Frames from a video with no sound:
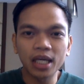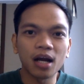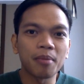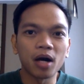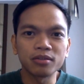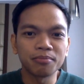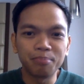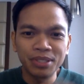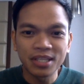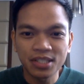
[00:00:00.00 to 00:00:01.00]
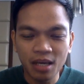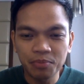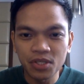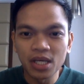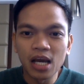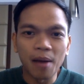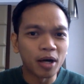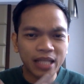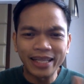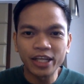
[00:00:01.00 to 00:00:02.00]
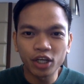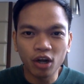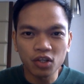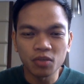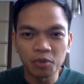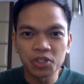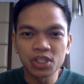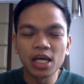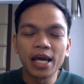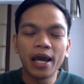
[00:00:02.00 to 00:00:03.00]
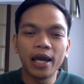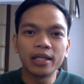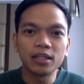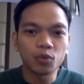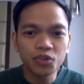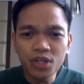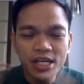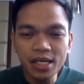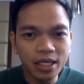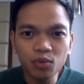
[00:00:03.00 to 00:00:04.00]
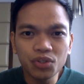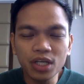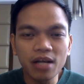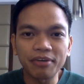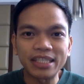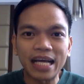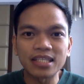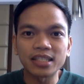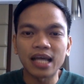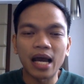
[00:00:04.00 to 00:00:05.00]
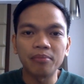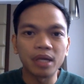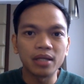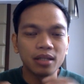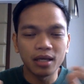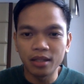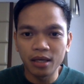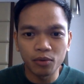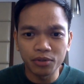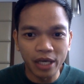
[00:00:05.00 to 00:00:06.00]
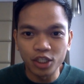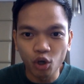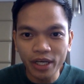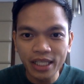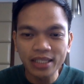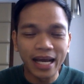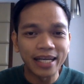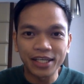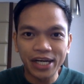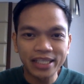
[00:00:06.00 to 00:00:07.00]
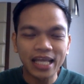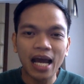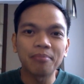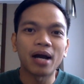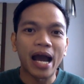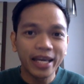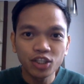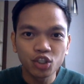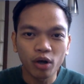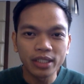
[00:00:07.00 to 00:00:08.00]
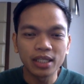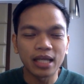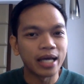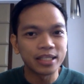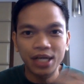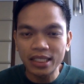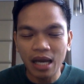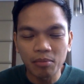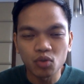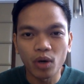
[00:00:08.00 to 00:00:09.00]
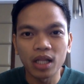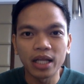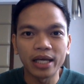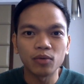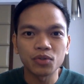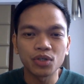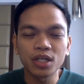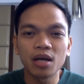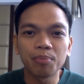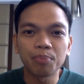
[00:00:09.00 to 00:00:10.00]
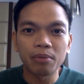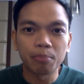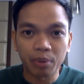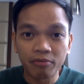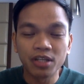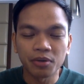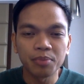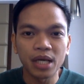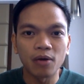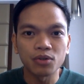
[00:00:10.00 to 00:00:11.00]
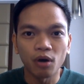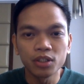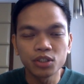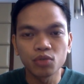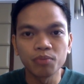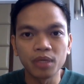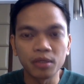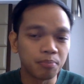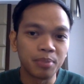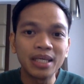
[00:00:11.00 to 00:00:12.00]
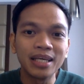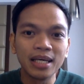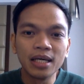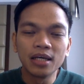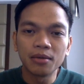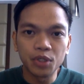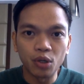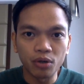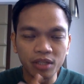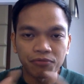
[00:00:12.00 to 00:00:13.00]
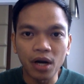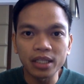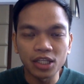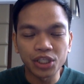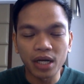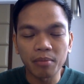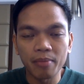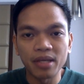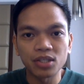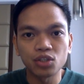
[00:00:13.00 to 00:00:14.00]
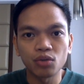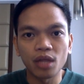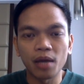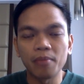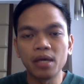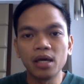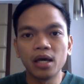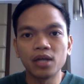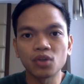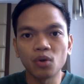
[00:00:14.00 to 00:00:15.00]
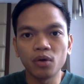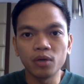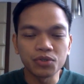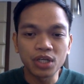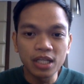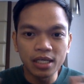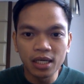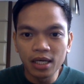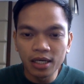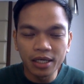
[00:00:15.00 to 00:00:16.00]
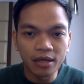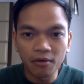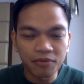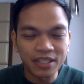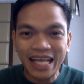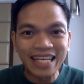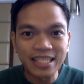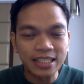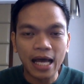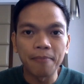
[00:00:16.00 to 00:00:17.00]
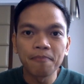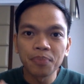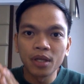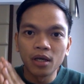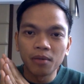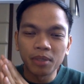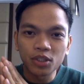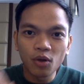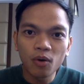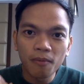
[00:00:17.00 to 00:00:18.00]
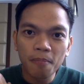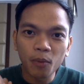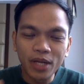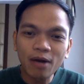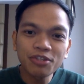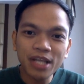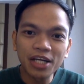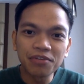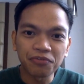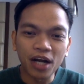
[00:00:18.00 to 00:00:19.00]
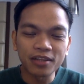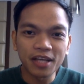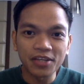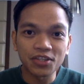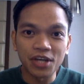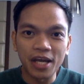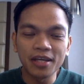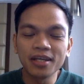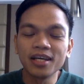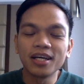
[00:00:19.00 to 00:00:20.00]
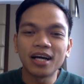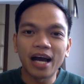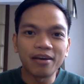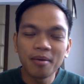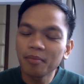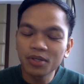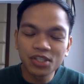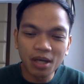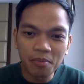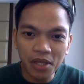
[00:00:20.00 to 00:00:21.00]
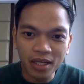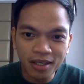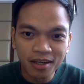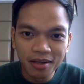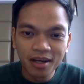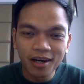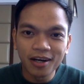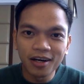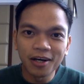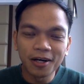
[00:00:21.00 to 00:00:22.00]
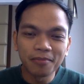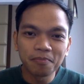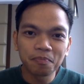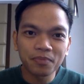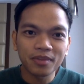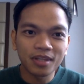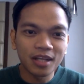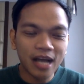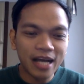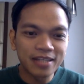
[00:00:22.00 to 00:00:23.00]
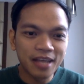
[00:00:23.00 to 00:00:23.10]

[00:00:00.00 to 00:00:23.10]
about business tips, about handling your customers, and it was really a fantastic time. They enjoyed it. They had a great time. I enjoyed it. I had a great time as well, and it was really a privilege for me. I was honored to be in front and sharing my message to them, and so it was really a fantastic time. But when I was there in front yesterday, I remembered something. Uh, I